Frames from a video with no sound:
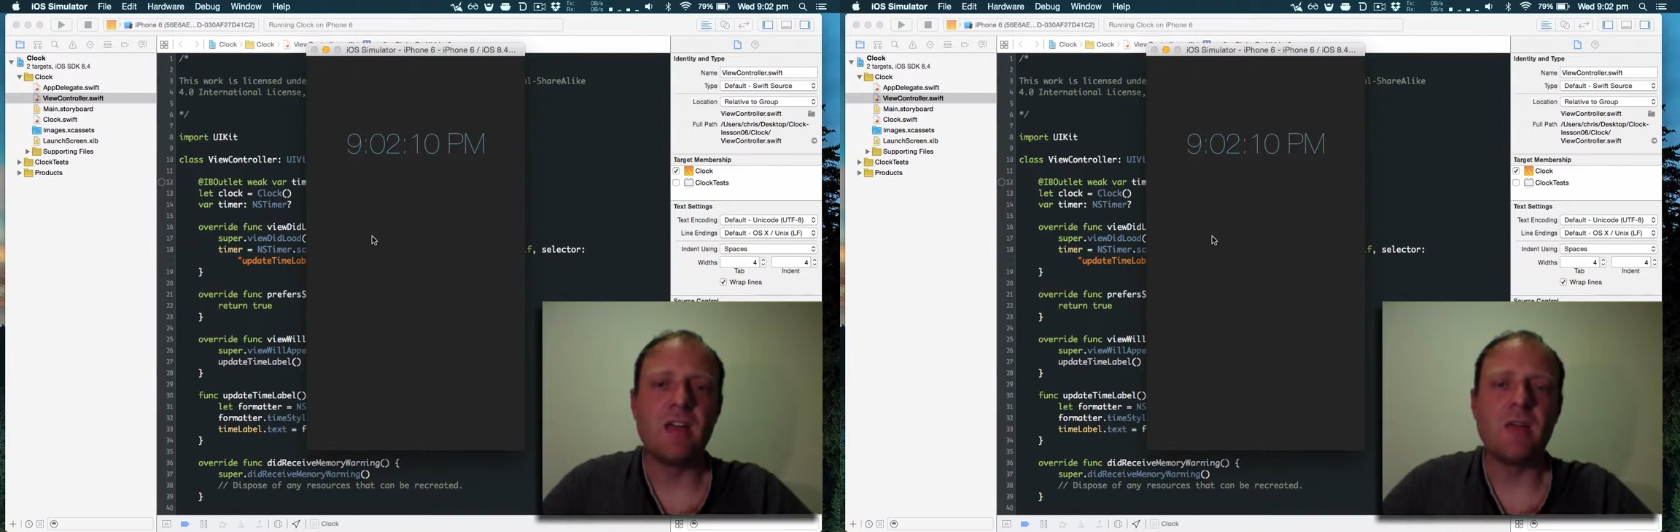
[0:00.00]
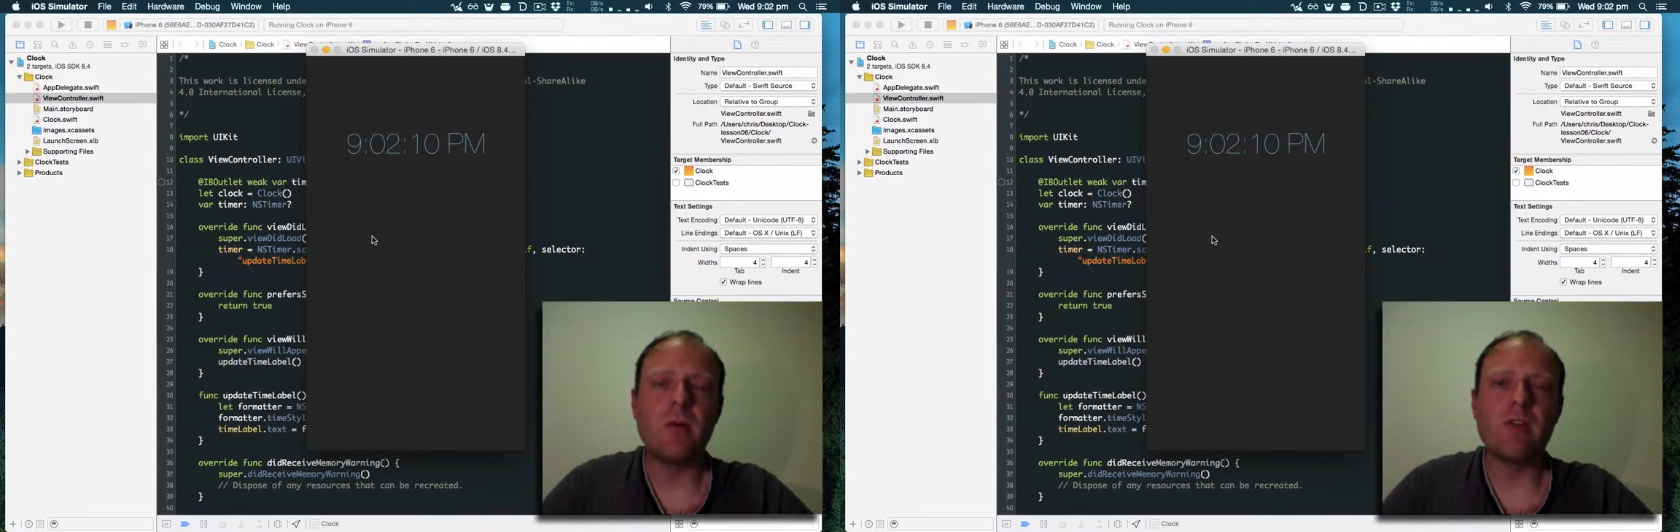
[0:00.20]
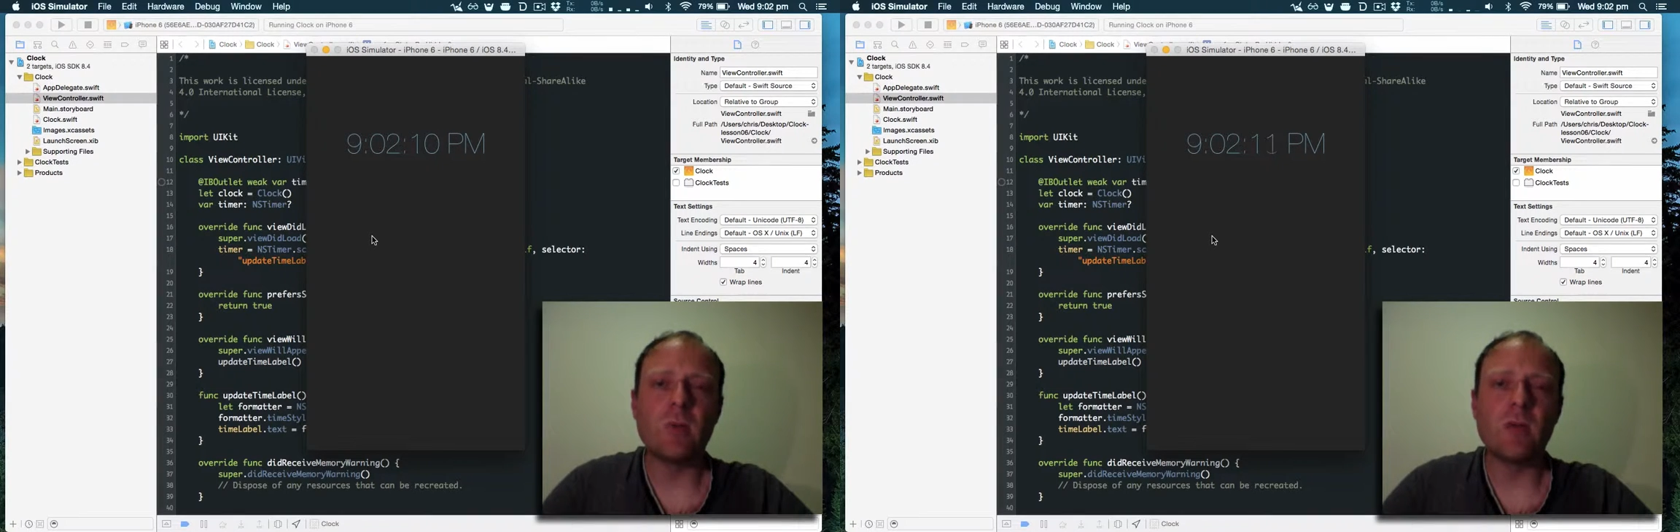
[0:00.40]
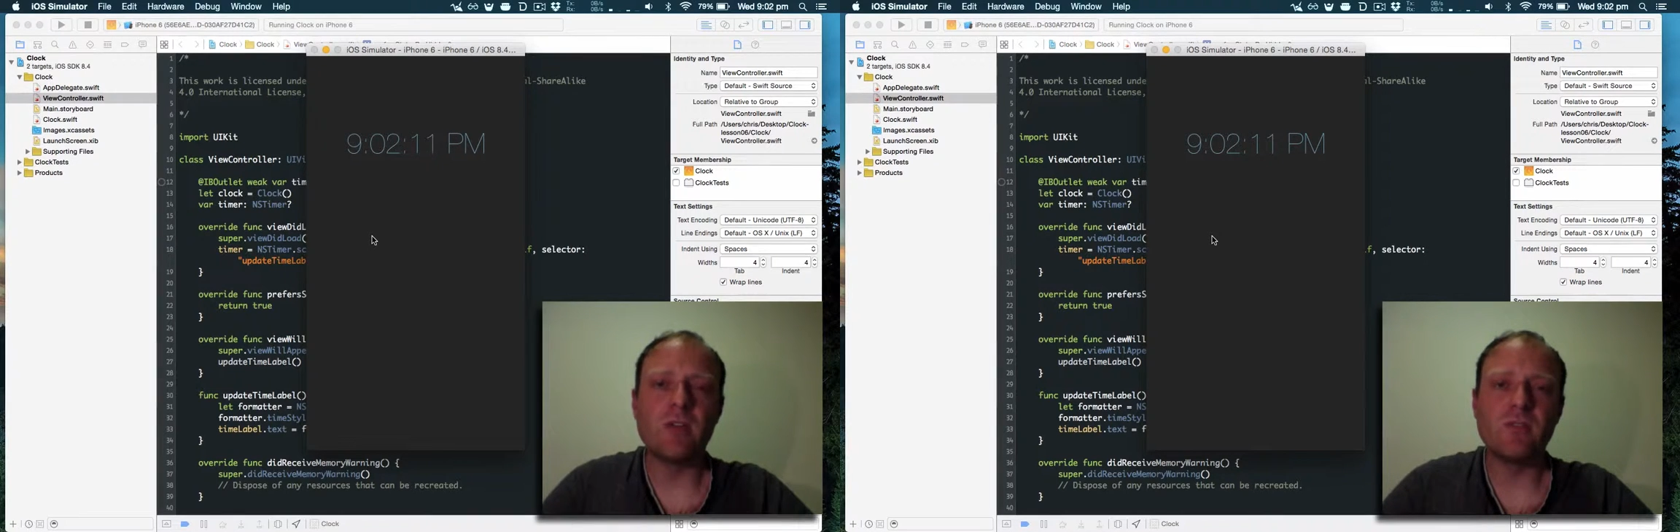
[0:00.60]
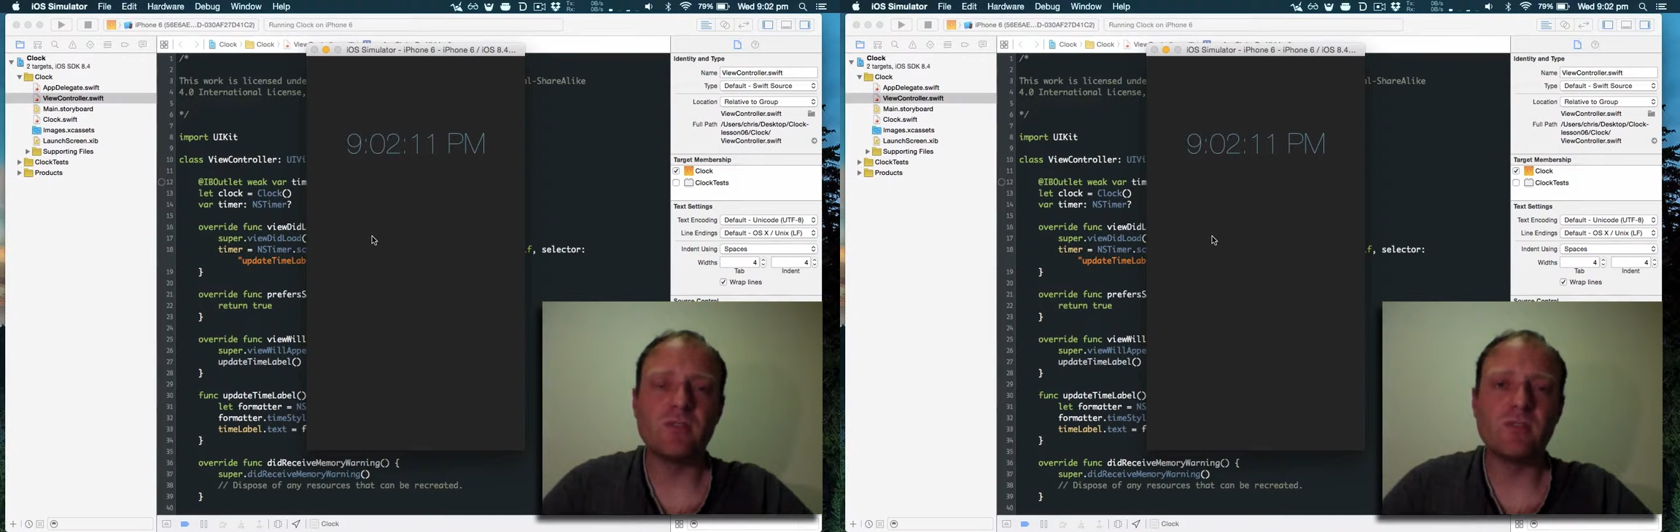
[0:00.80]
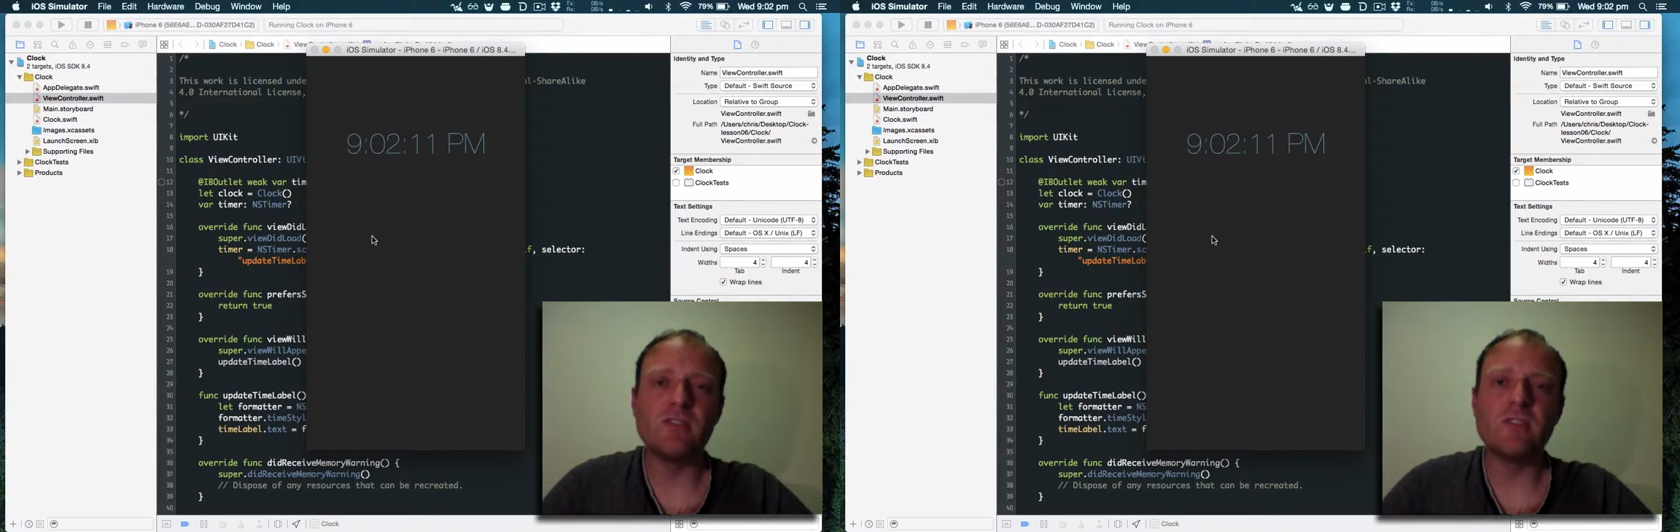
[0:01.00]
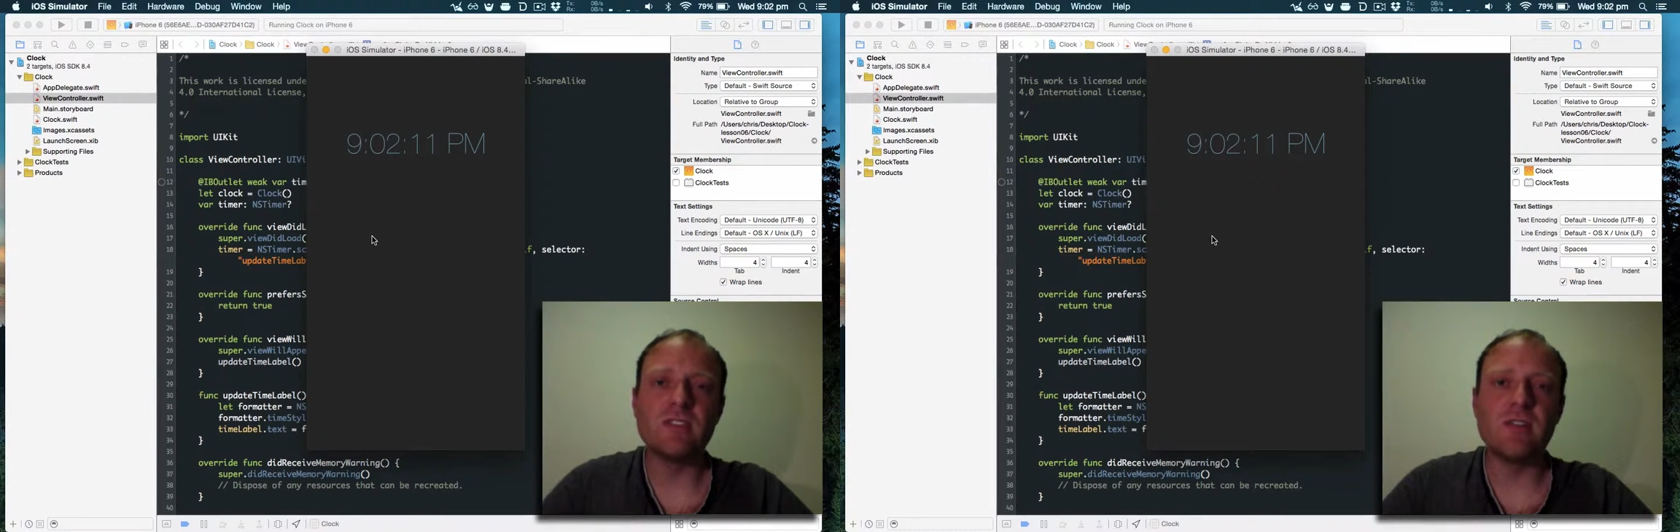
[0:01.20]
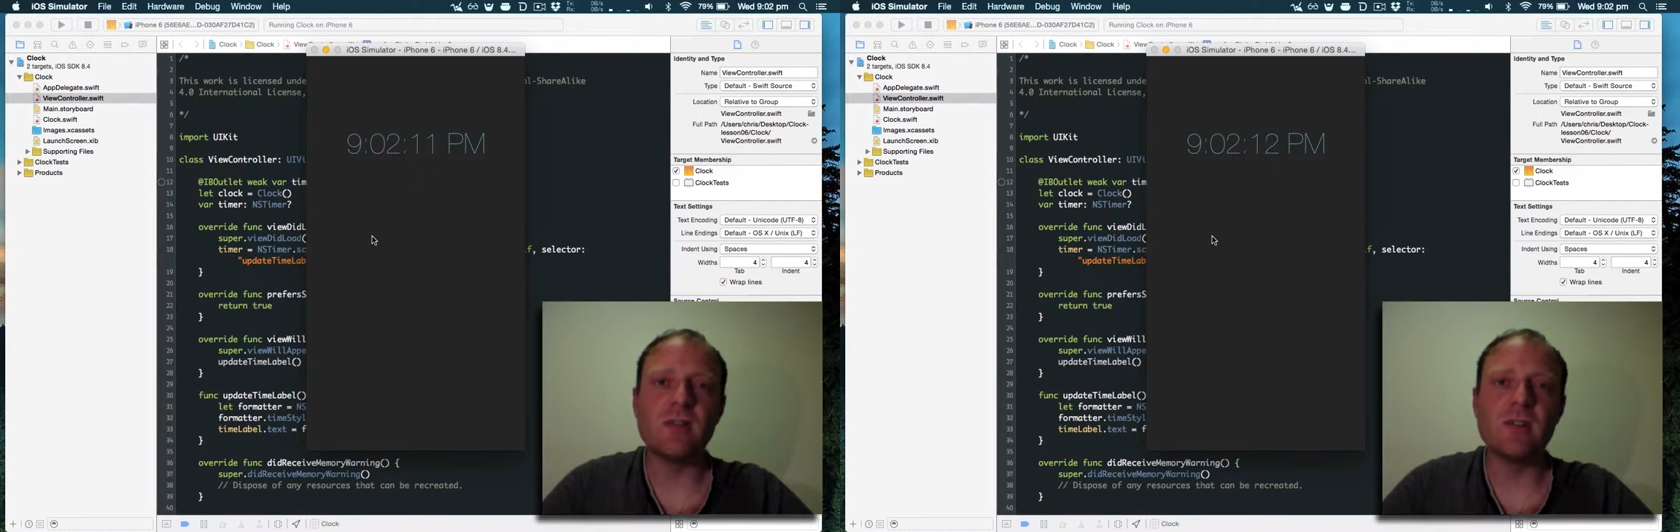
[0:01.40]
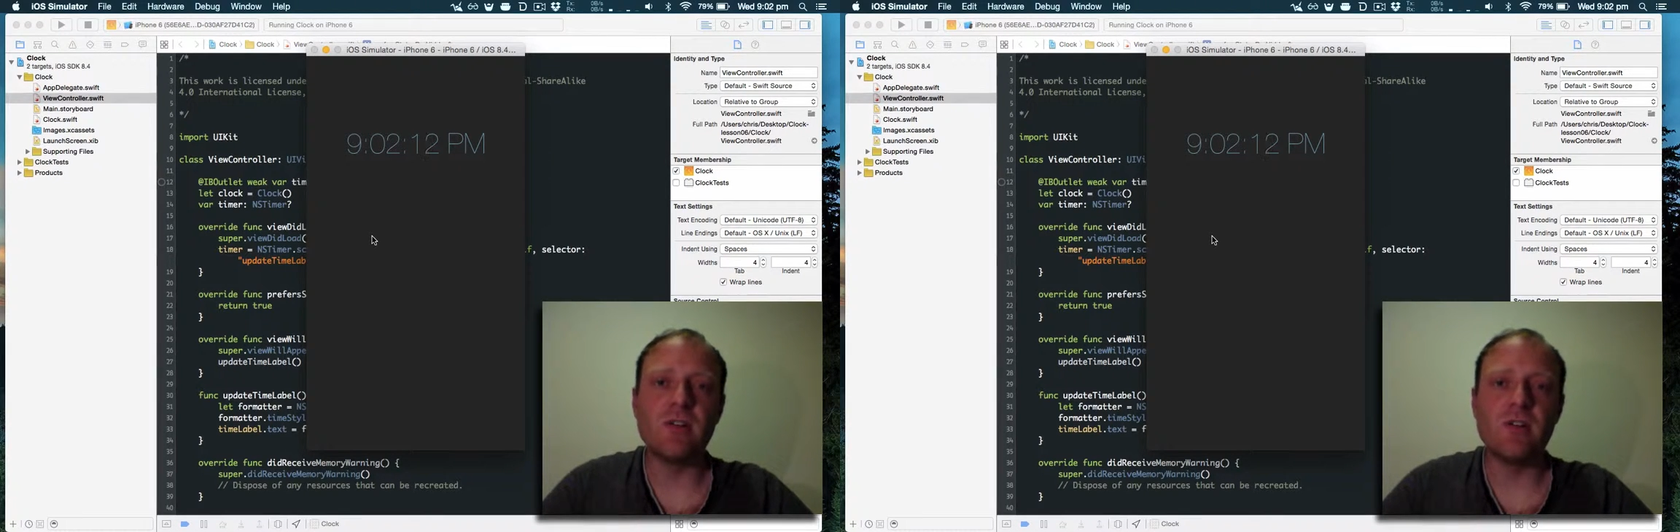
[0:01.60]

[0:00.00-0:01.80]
However, we can also disable it